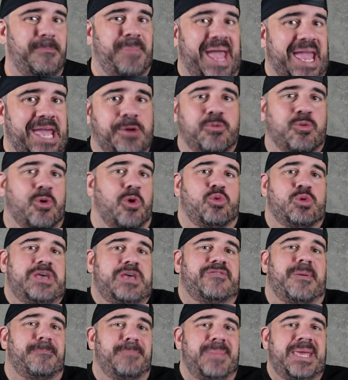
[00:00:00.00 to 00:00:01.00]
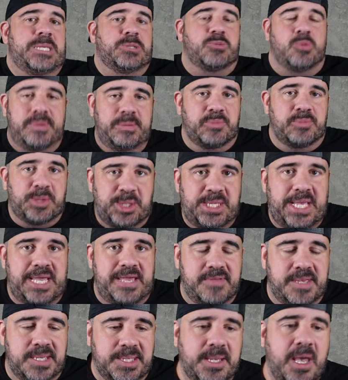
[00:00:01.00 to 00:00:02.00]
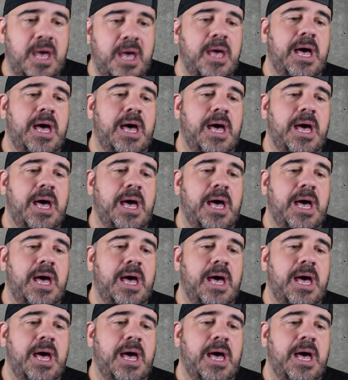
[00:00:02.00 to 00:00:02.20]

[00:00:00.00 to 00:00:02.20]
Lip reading: bankroll even means when people say this.